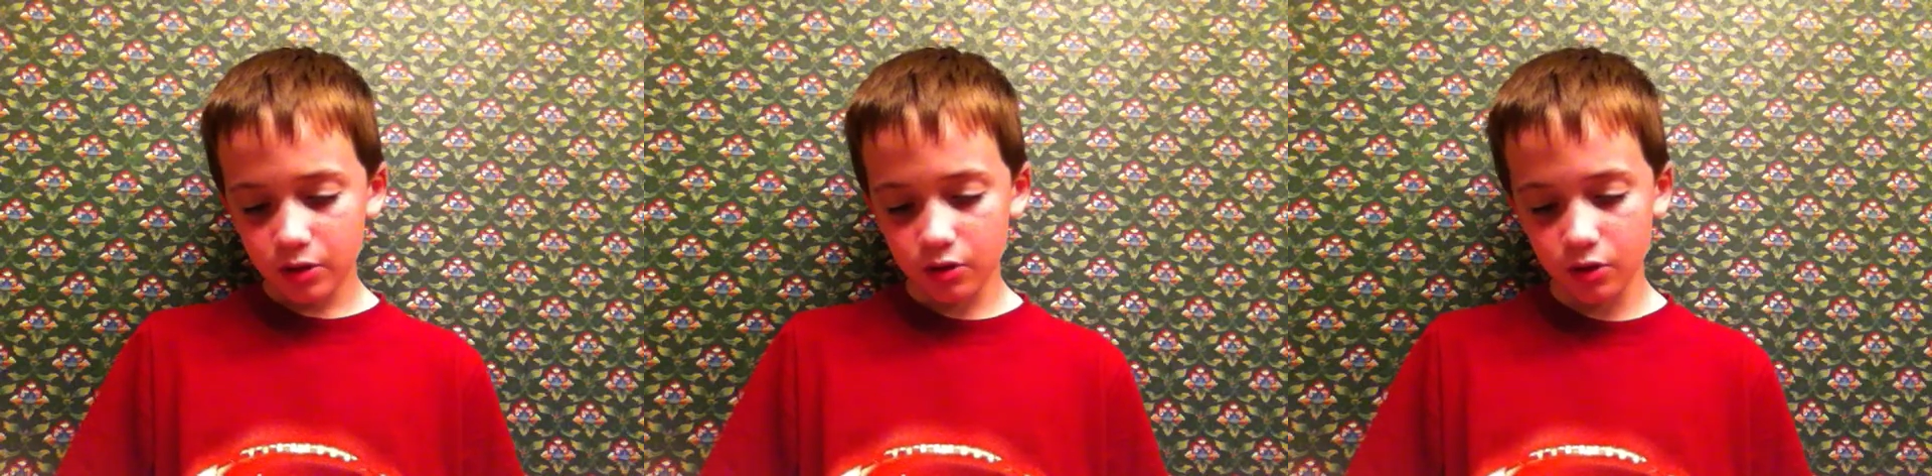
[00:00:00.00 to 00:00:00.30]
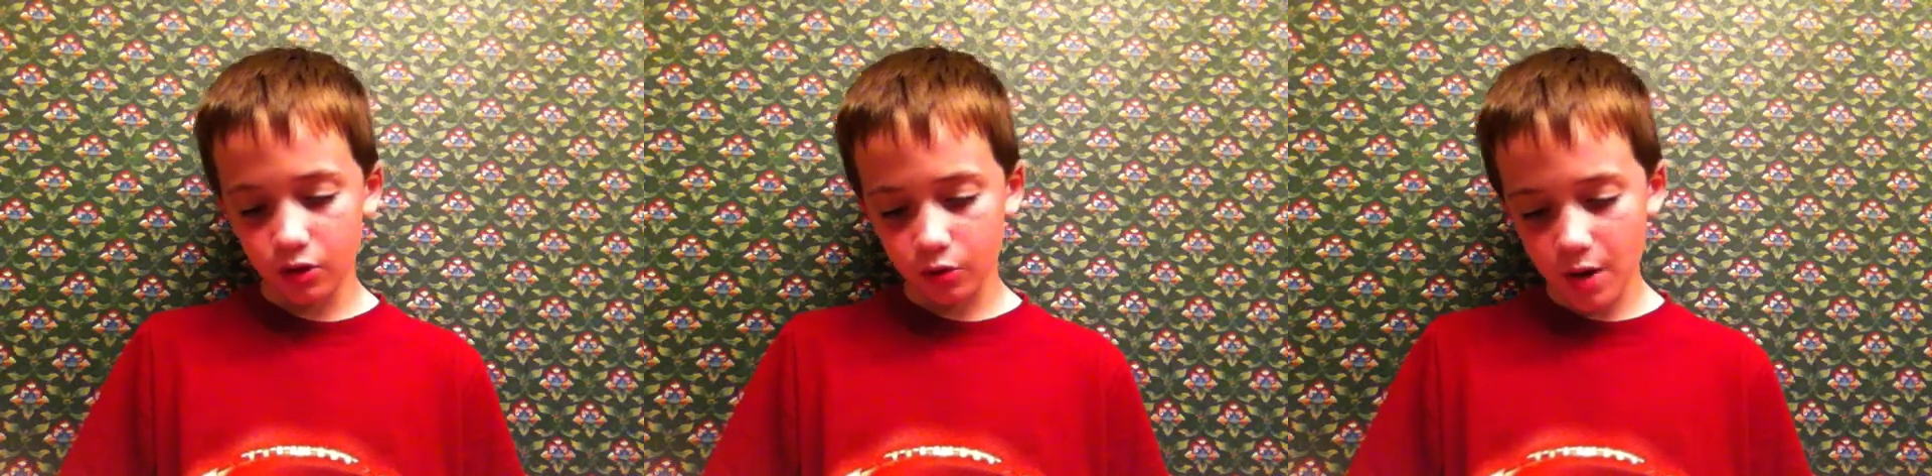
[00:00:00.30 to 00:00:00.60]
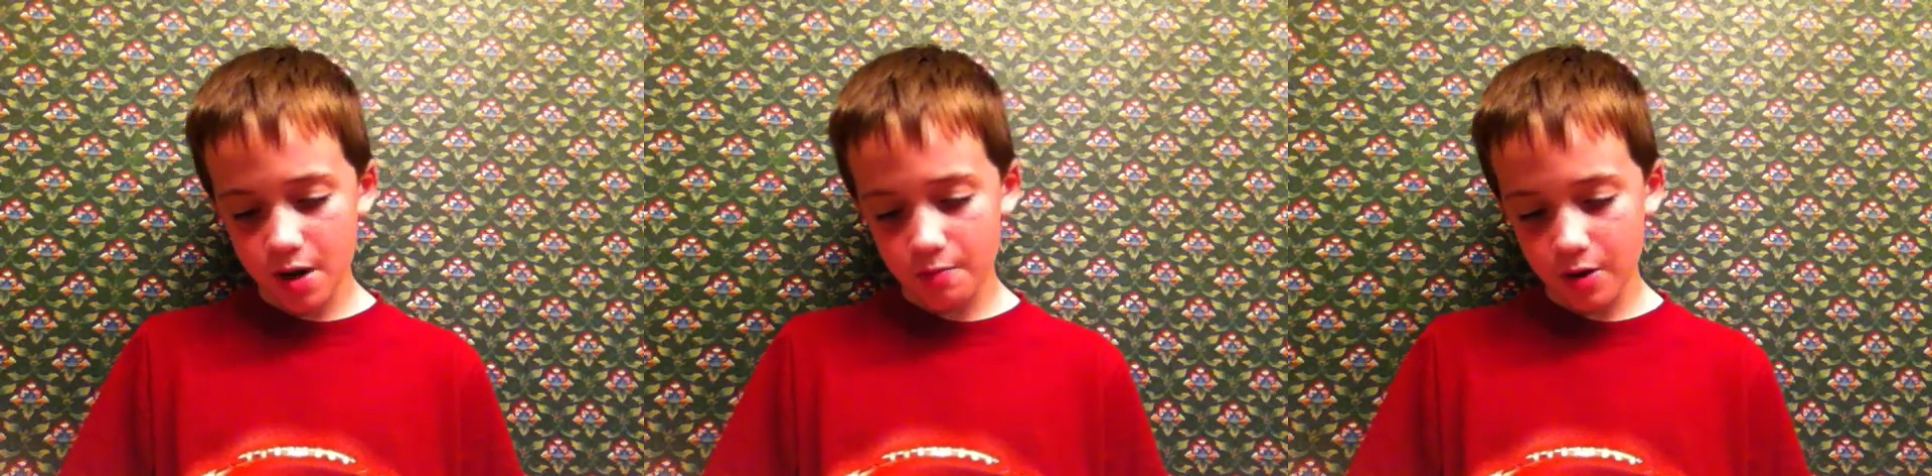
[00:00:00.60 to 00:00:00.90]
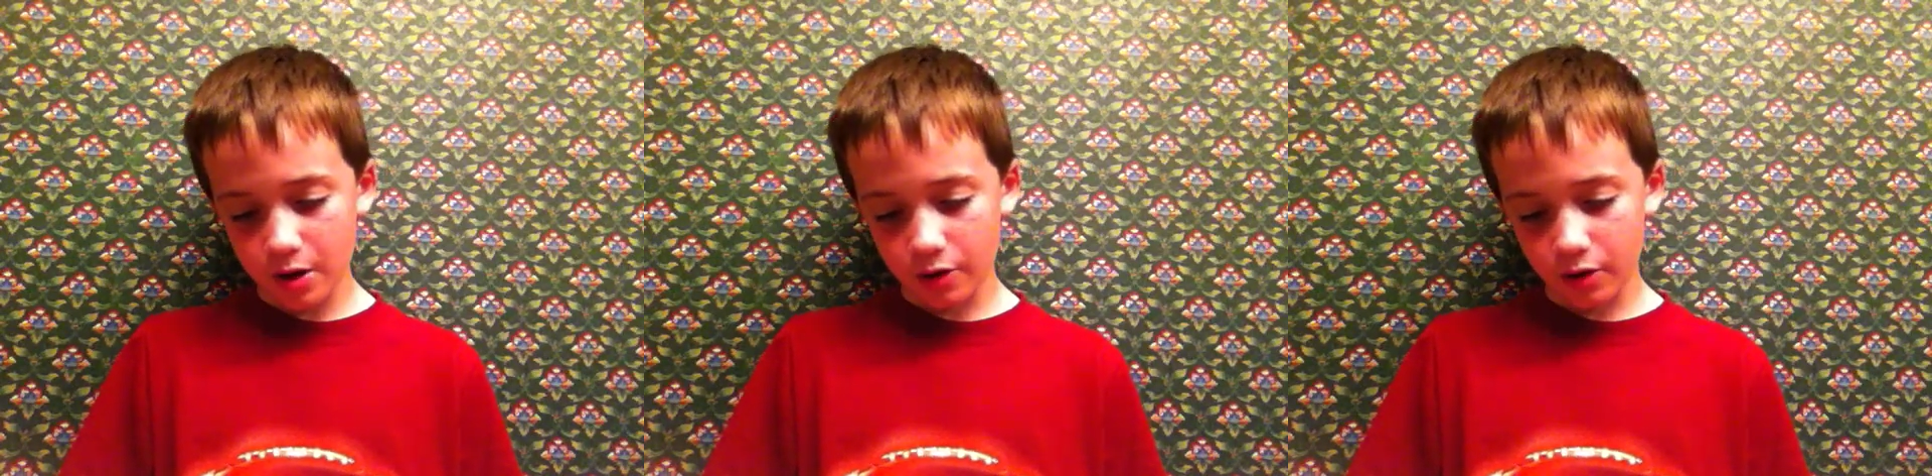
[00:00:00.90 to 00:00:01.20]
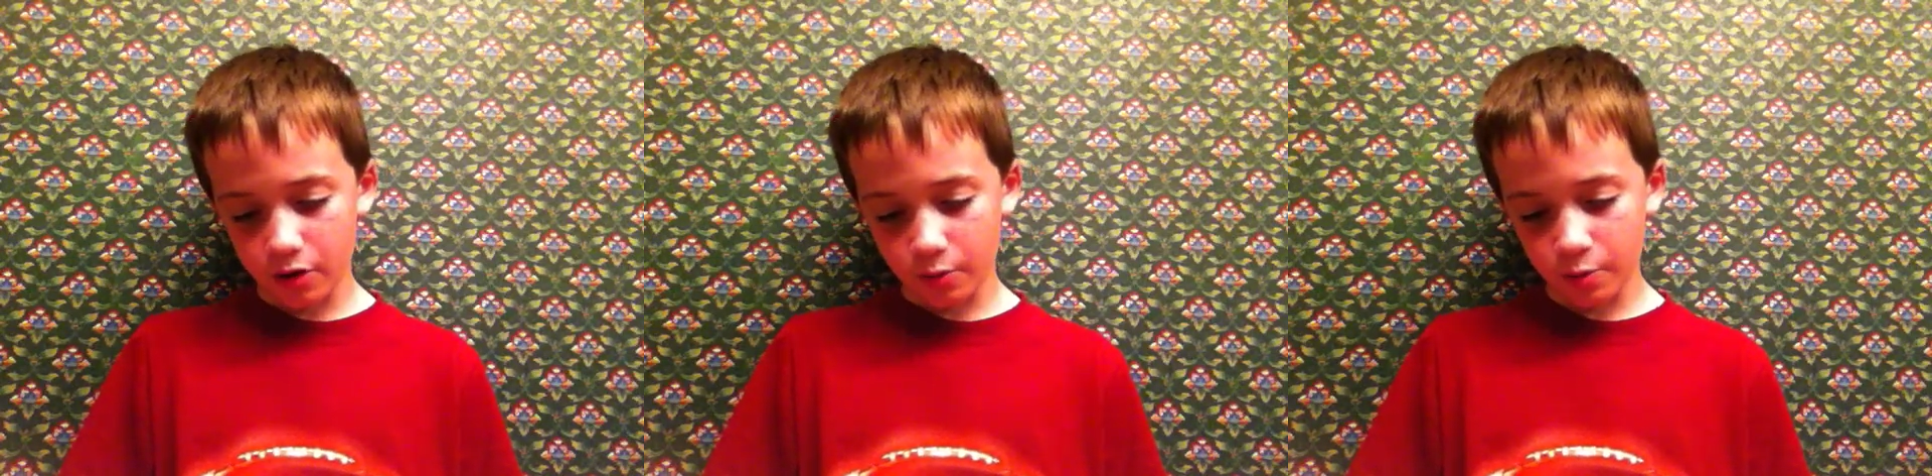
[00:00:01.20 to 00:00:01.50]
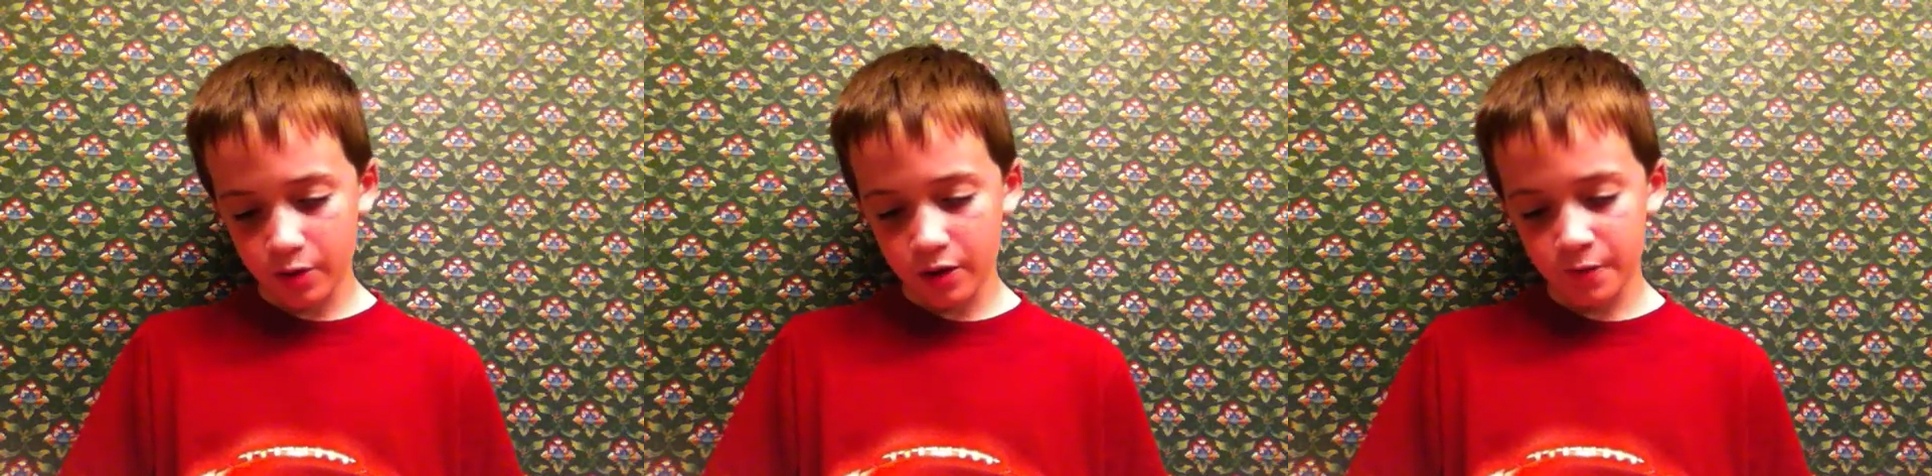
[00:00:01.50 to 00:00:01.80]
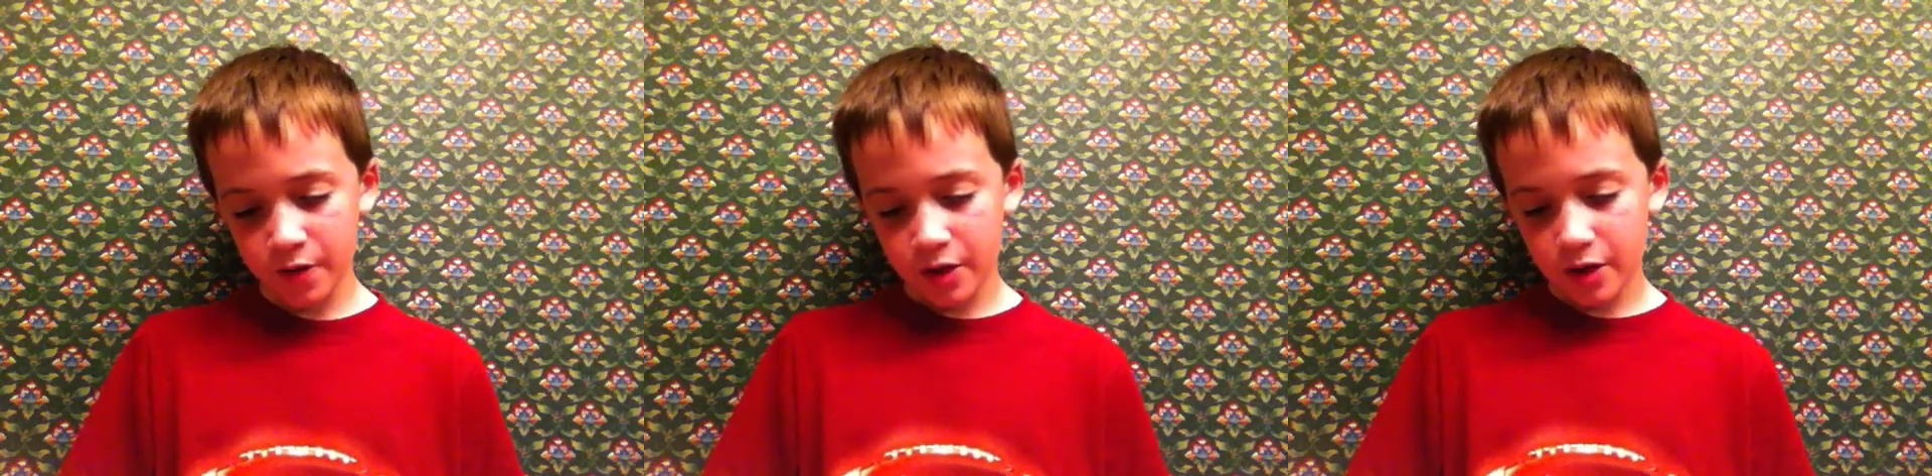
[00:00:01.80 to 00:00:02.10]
to the Great Barrier Reef,